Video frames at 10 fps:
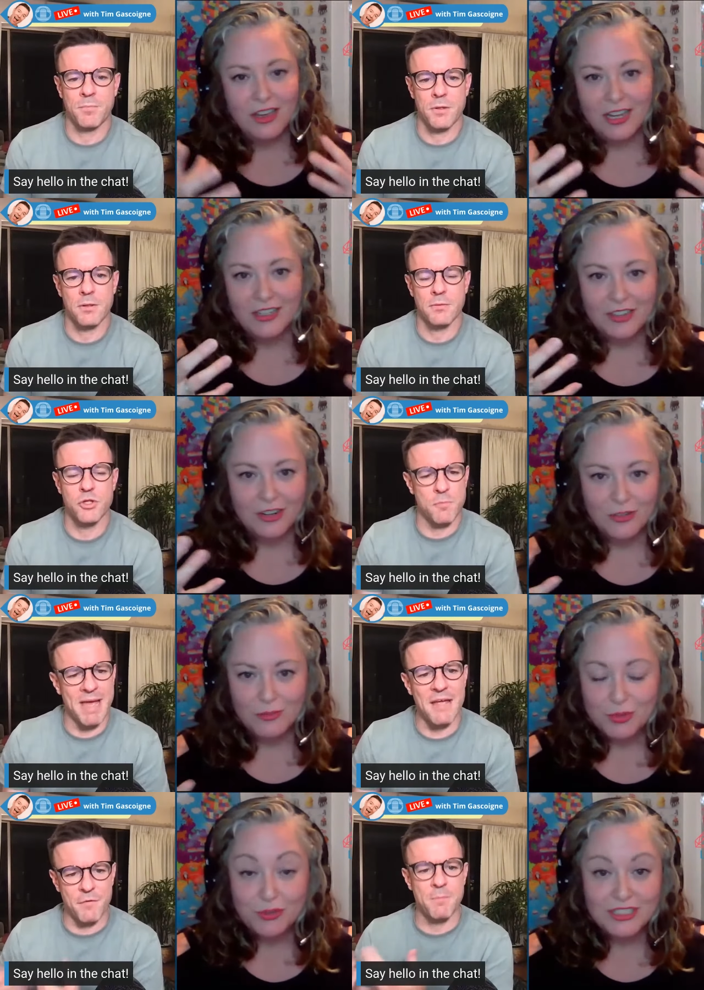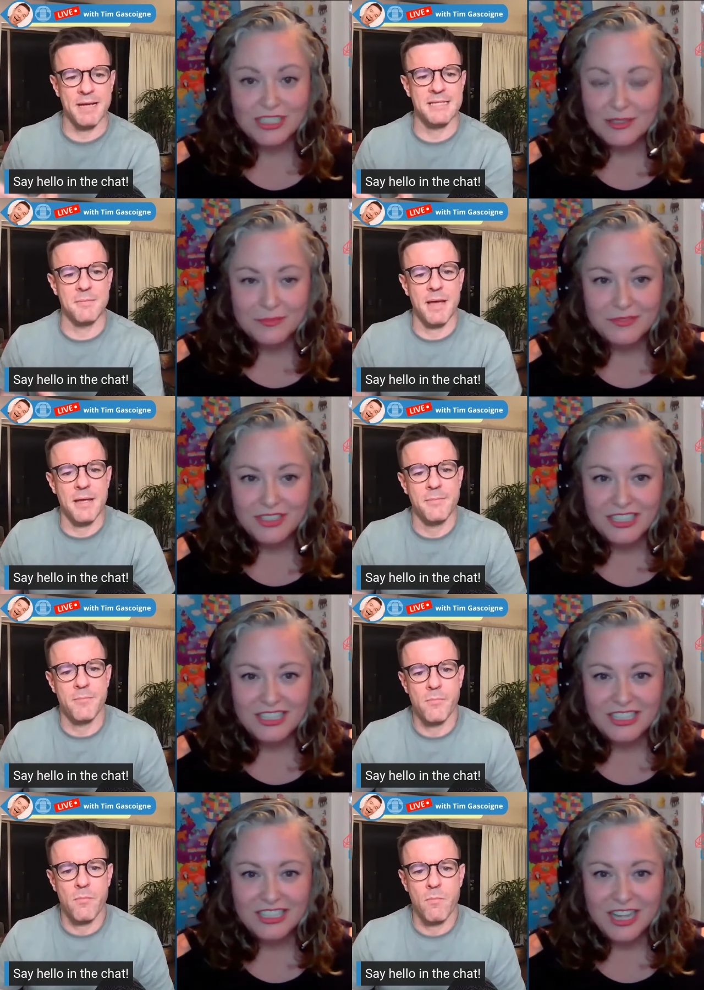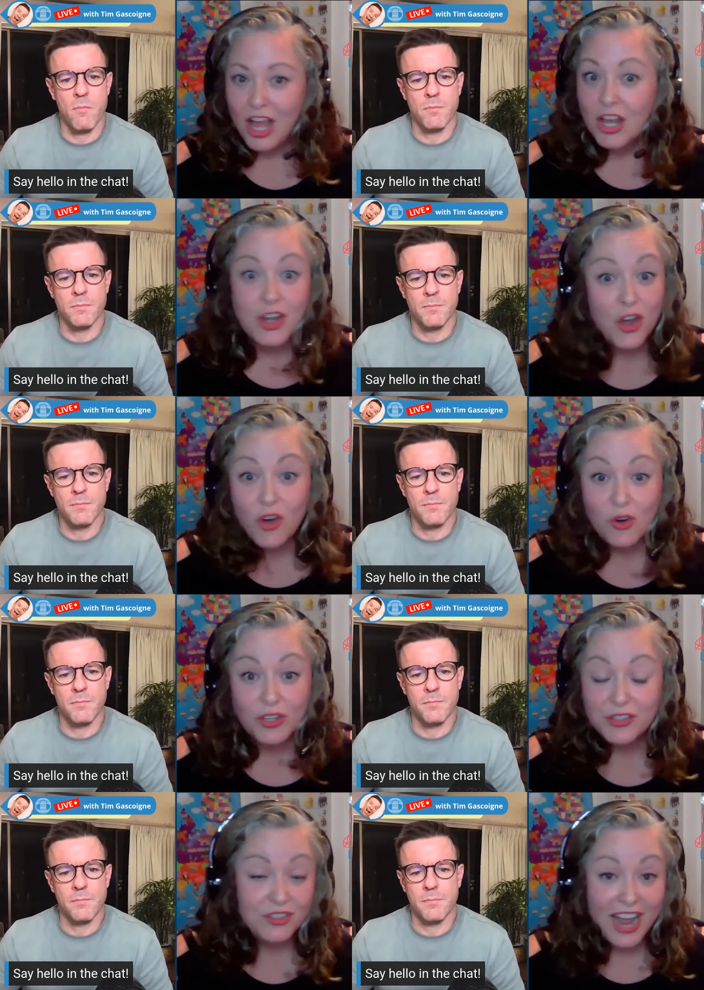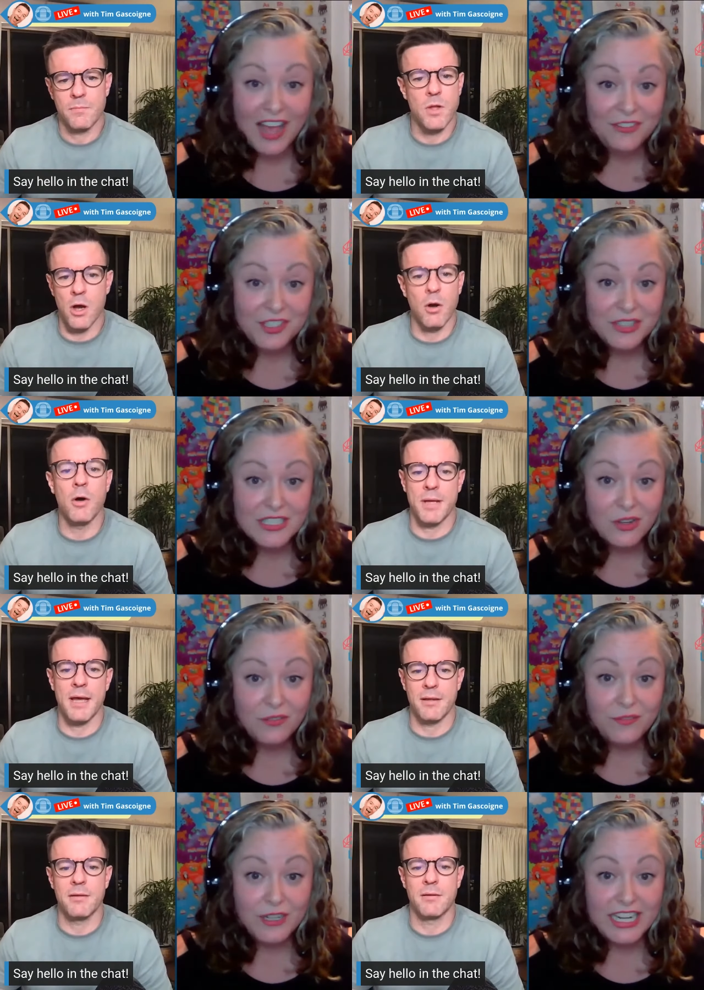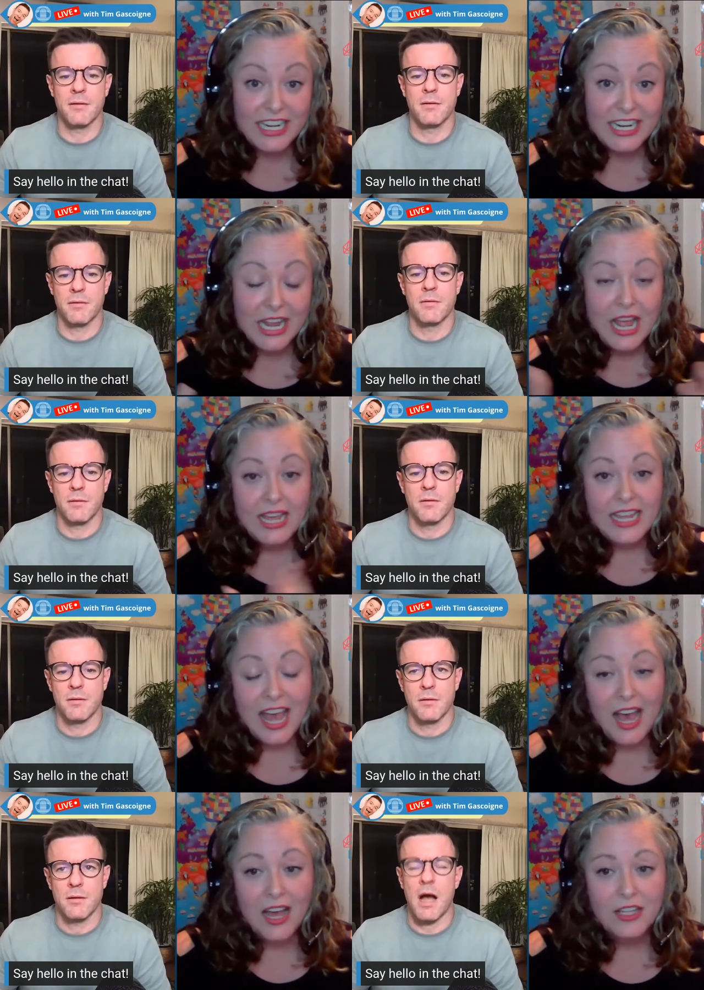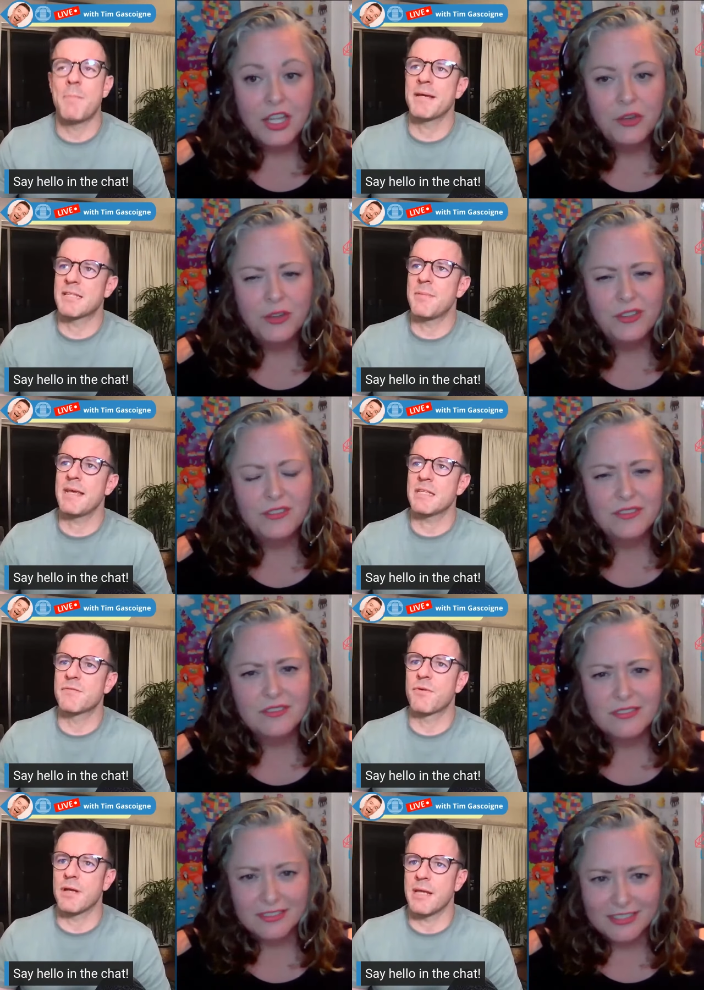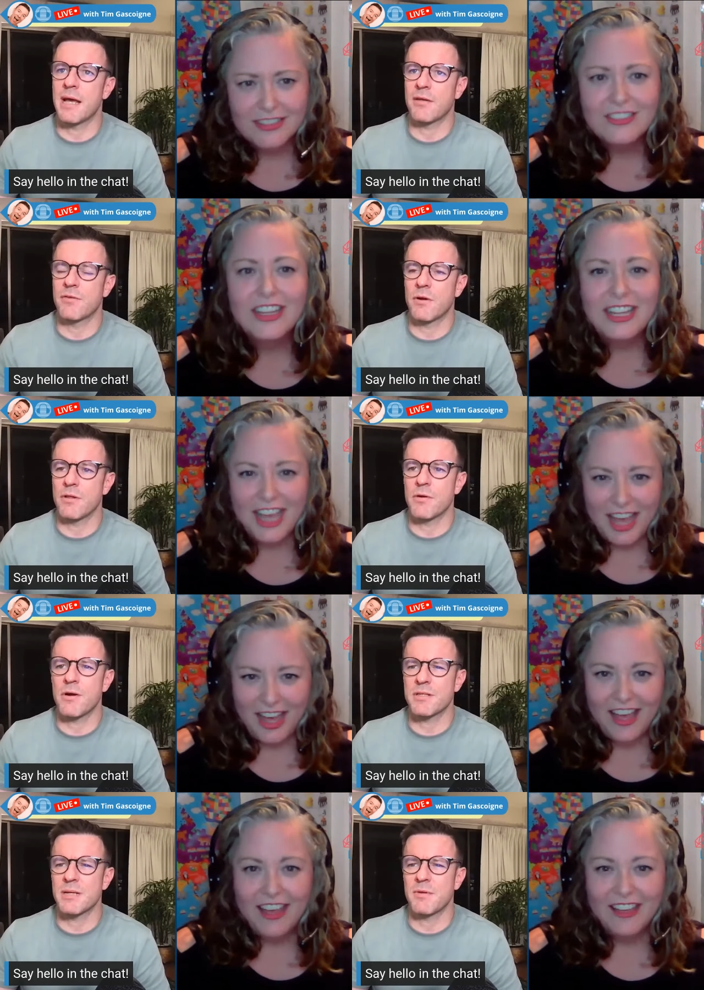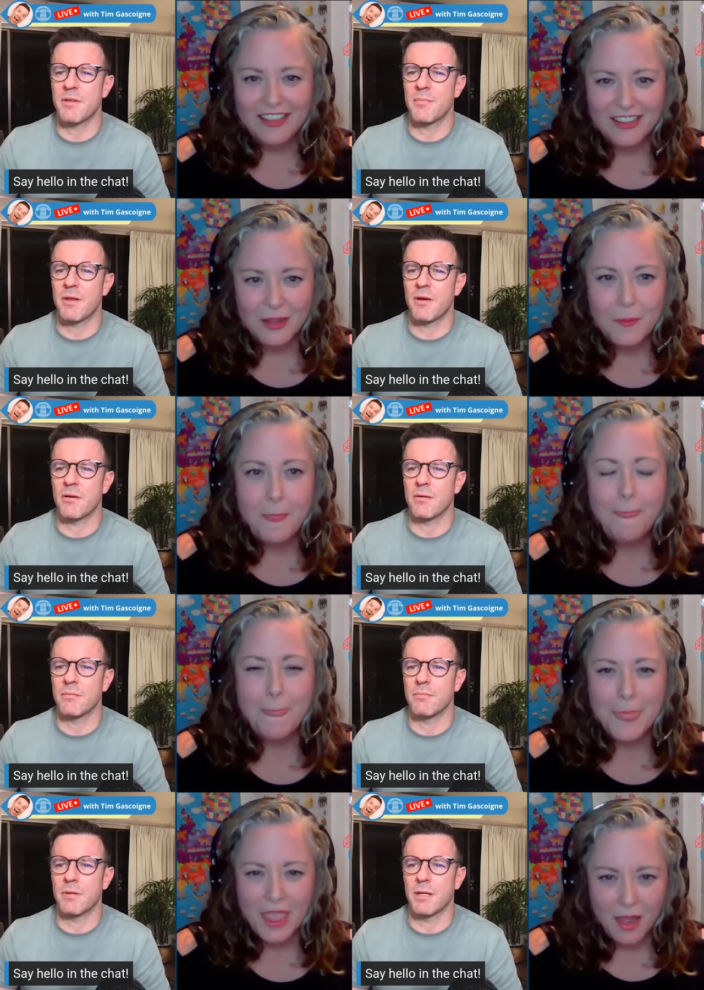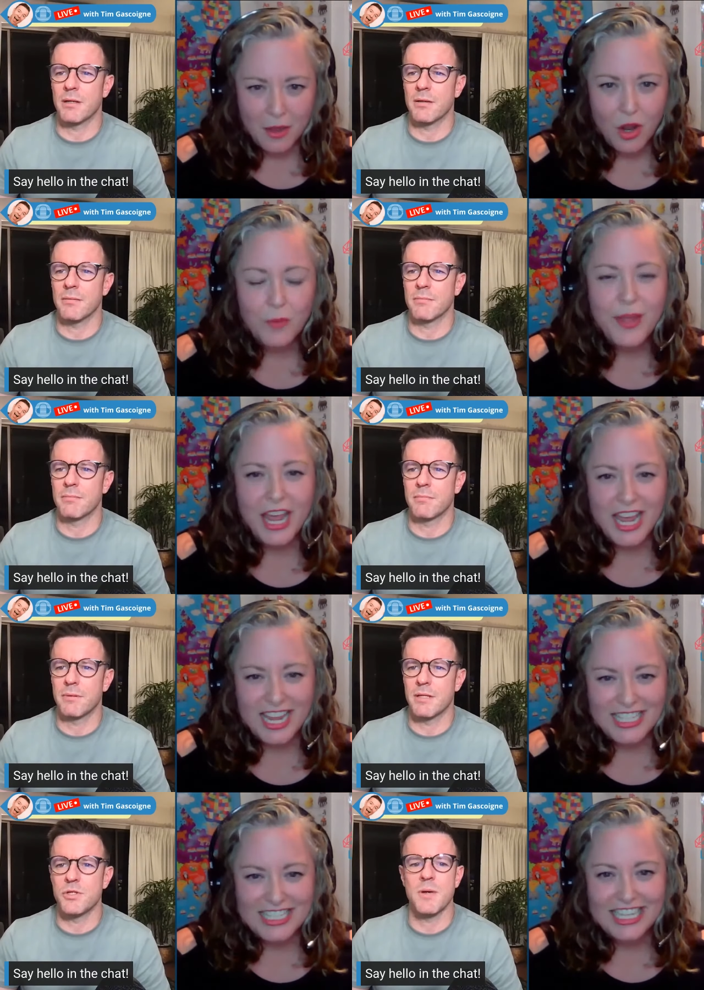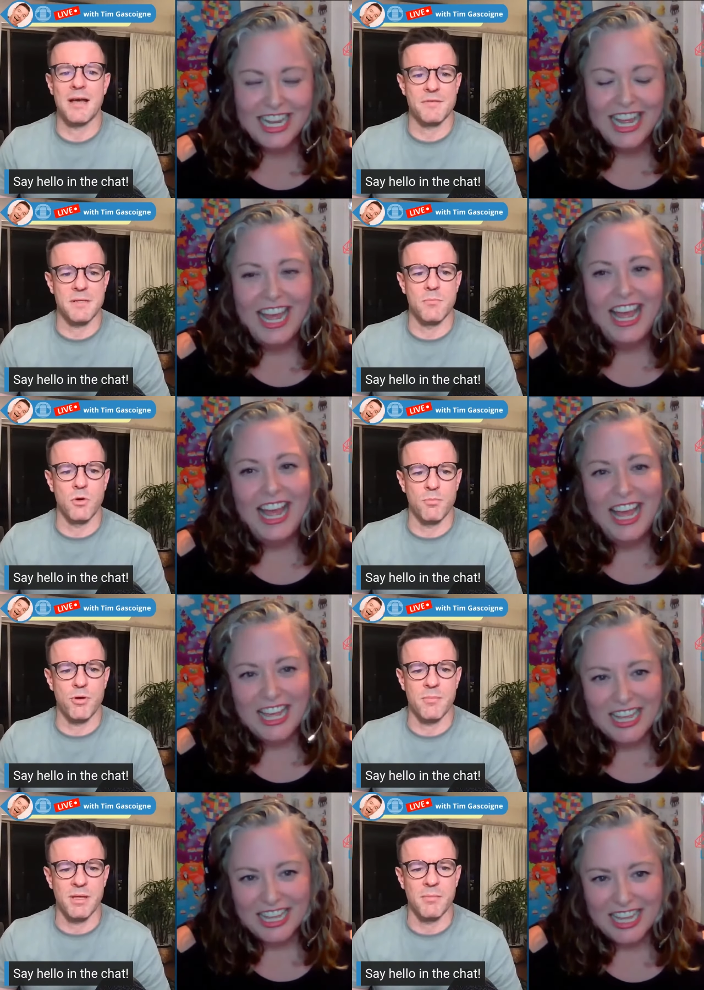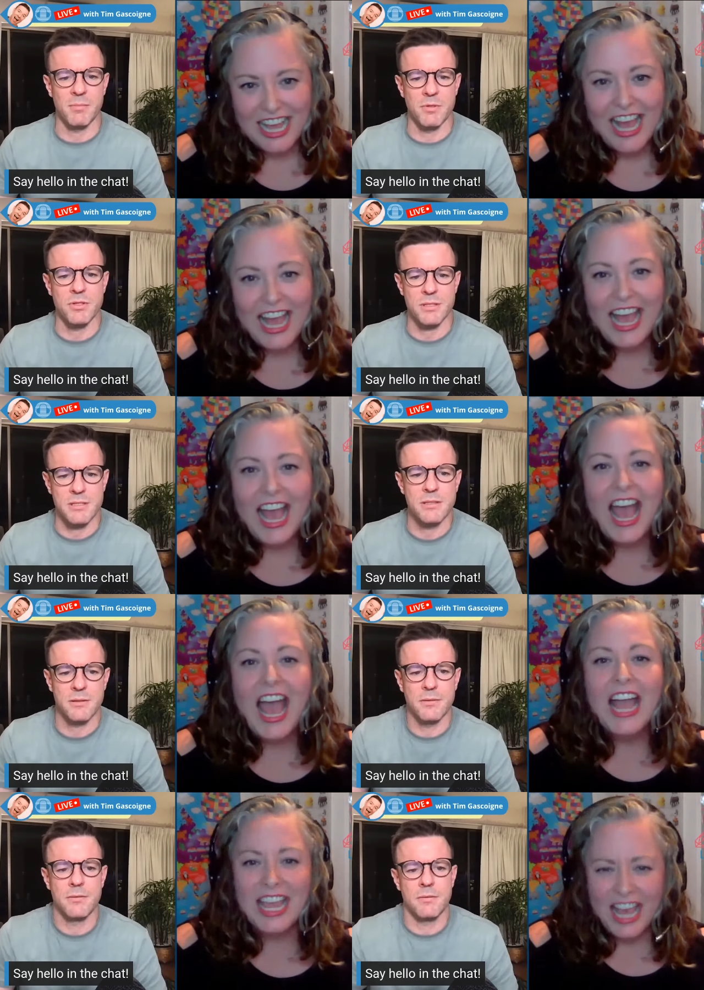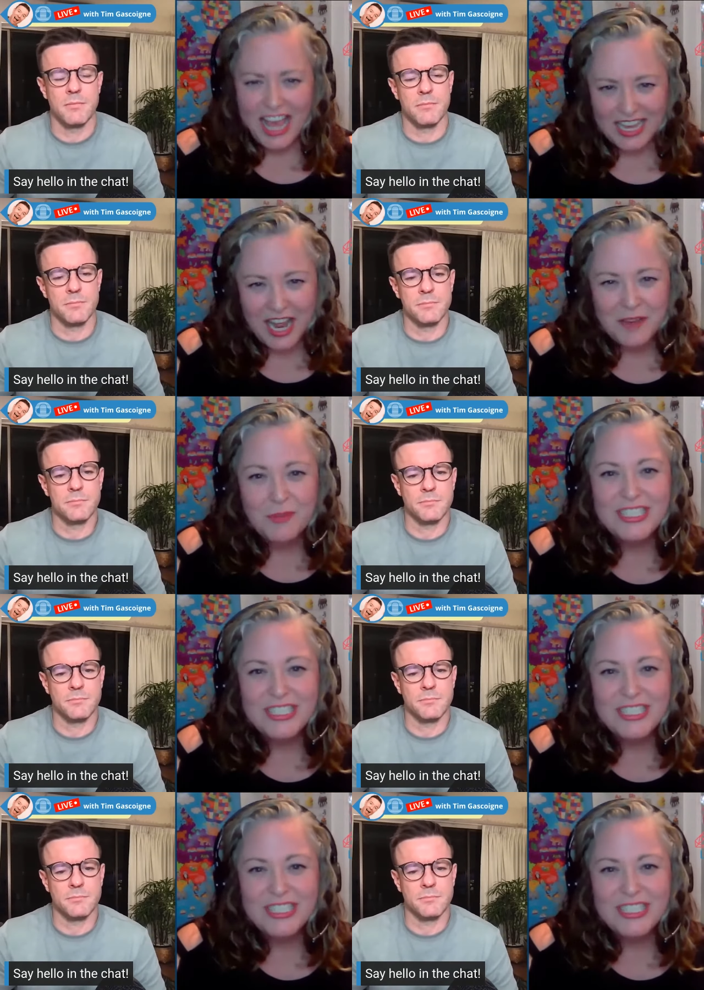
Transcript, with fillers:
Speaker 1: I don't know. Do you pay for pro- Pixabay? No, you don't have no, to. It's all free. Yeah, oh, Pixabay is
Speaker 2: free. Yeah, sorry. There are some of them that are uh, are paid. Do have some more premium images.
Speaker 1: Yeah, and I'm